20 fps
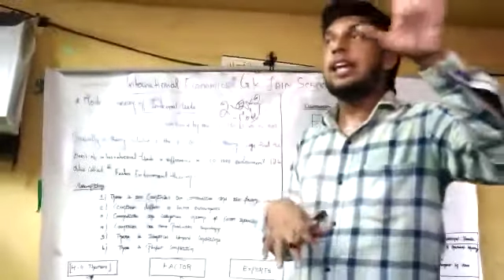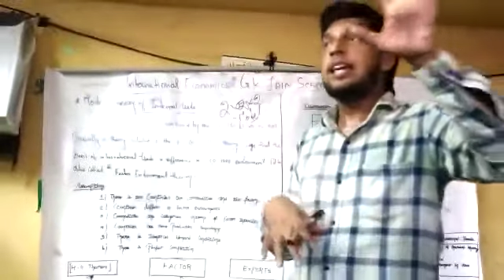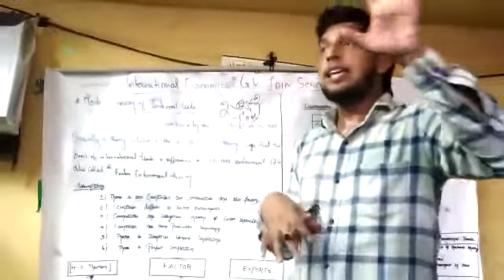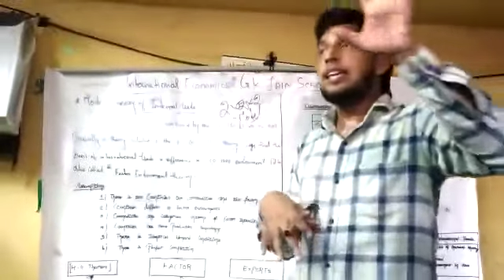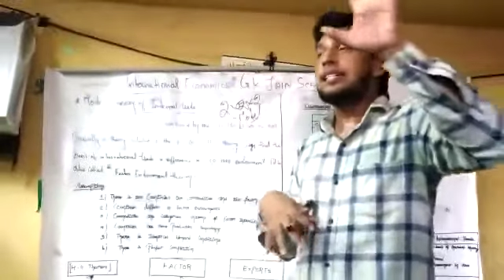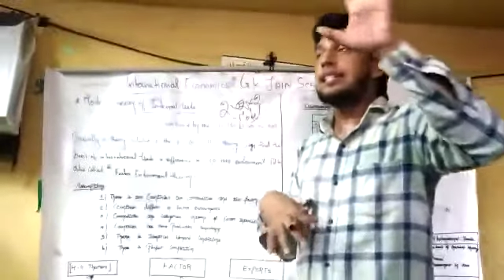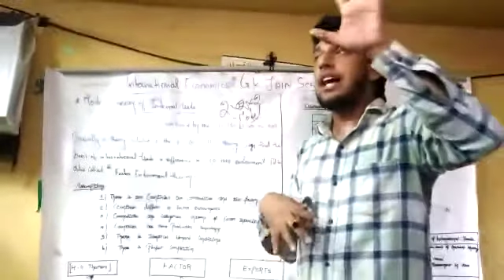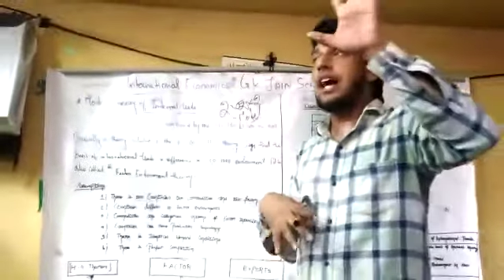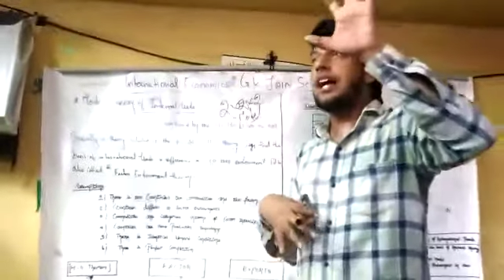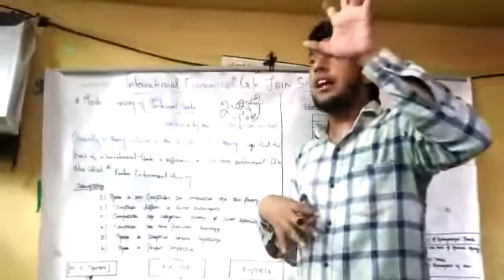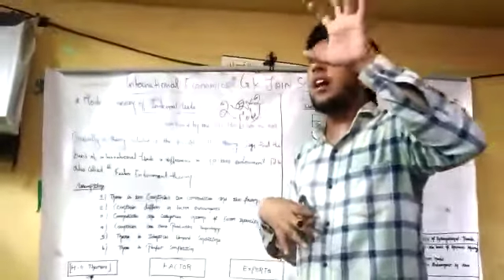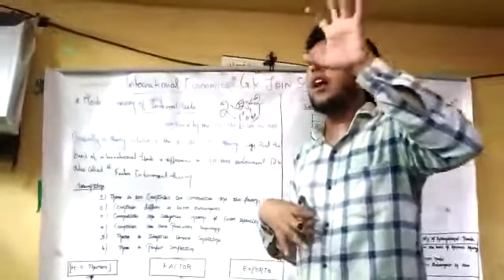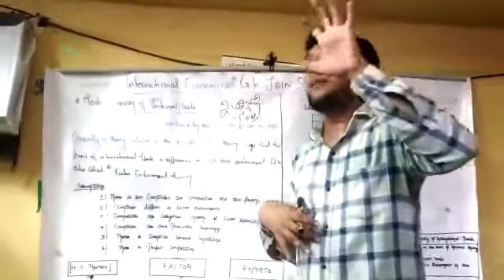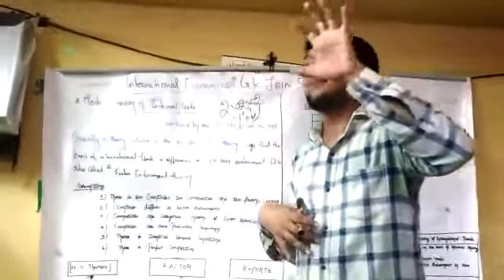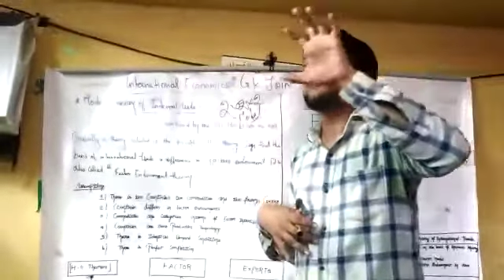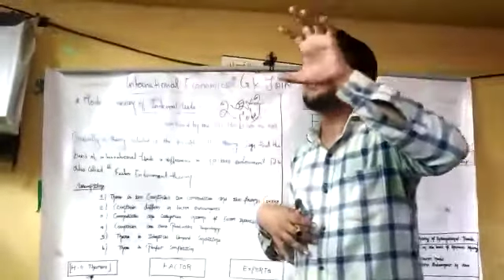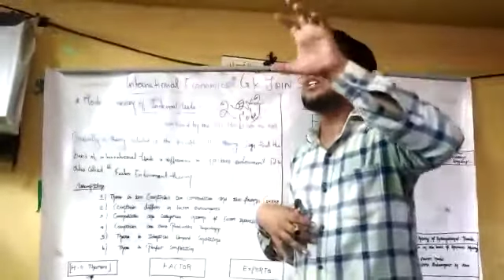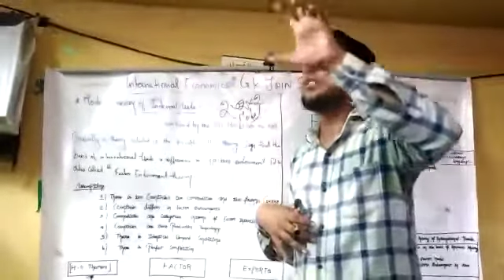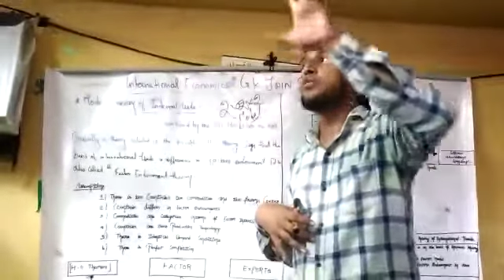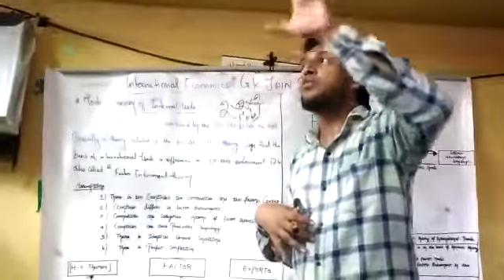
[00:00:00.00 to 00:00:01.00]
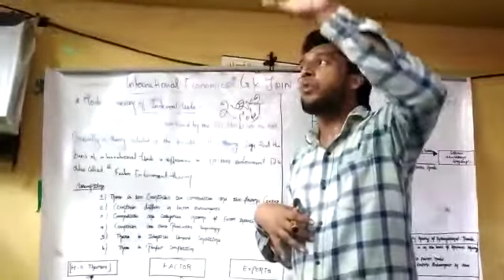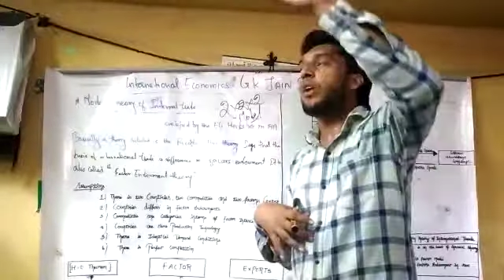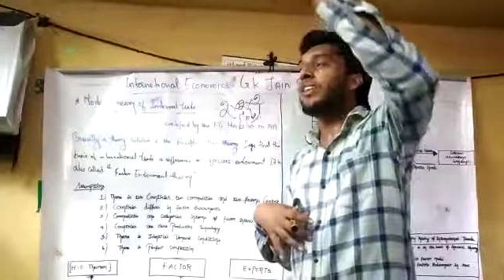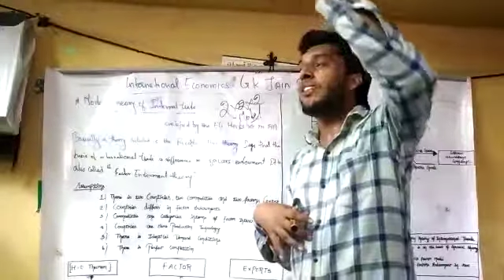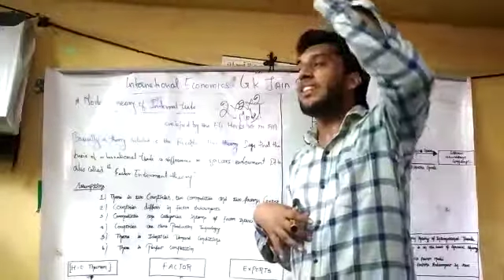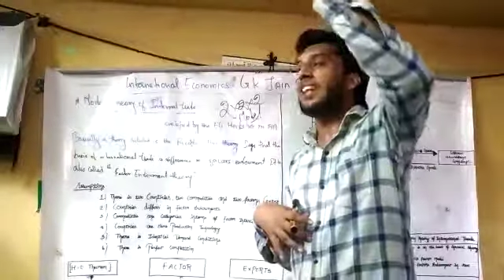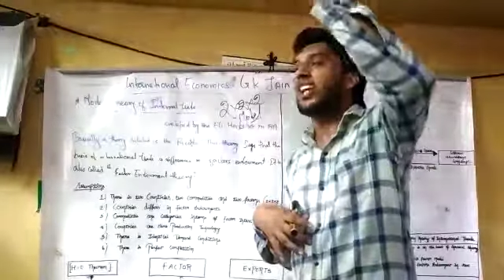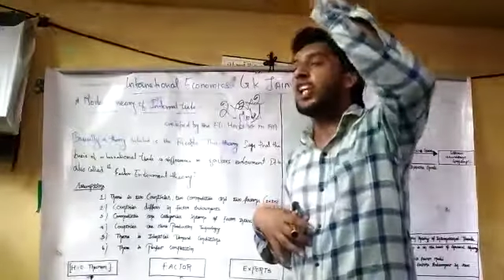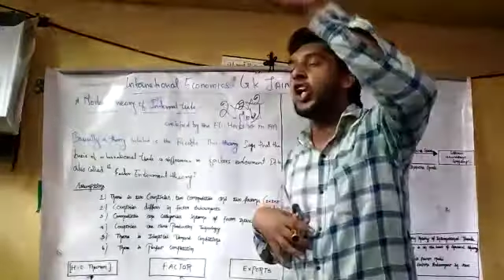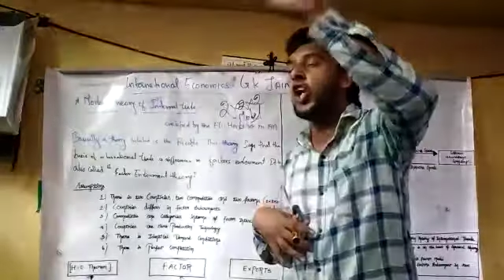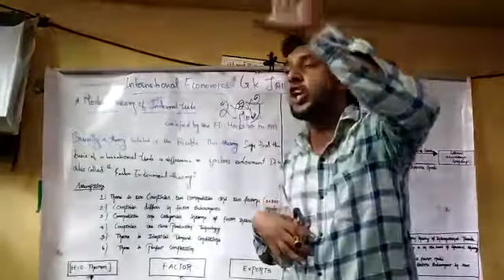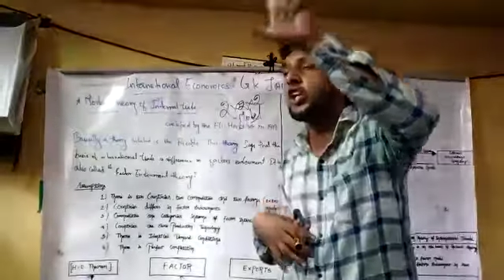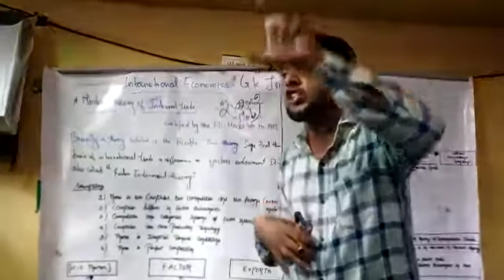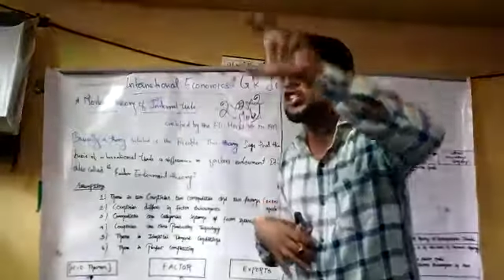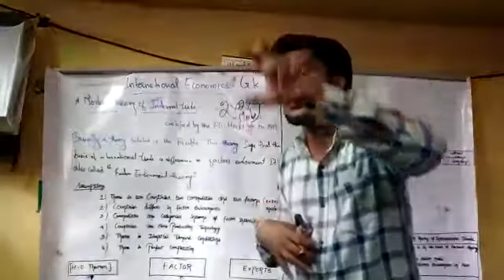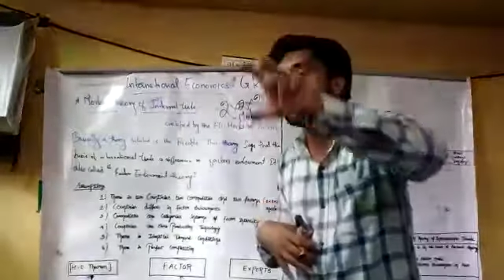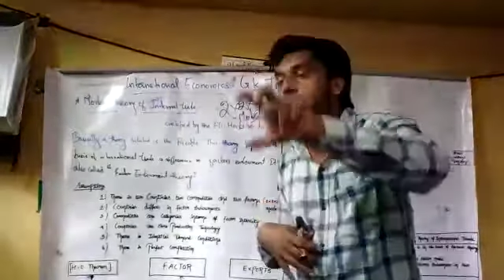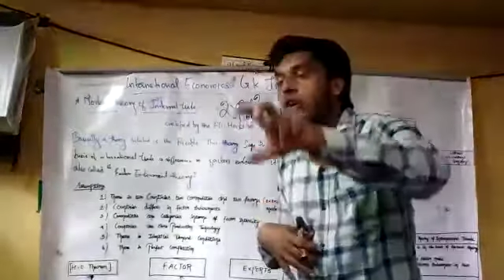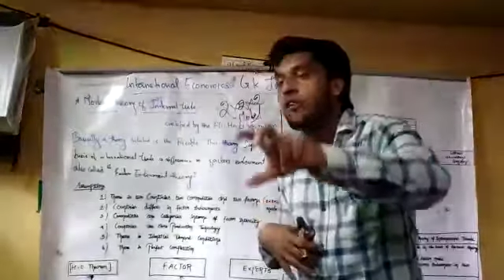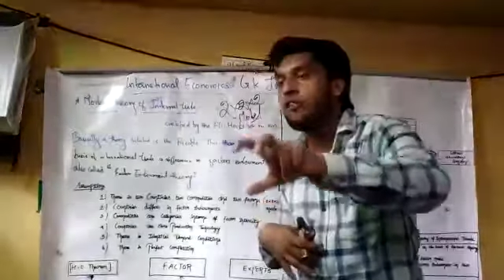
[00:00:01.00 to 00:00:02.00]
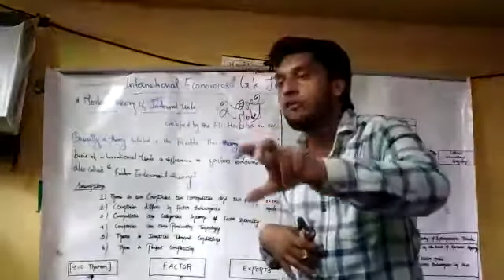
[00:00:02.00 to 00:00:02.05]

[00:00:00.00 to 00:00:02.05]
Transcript: is adopting one technology of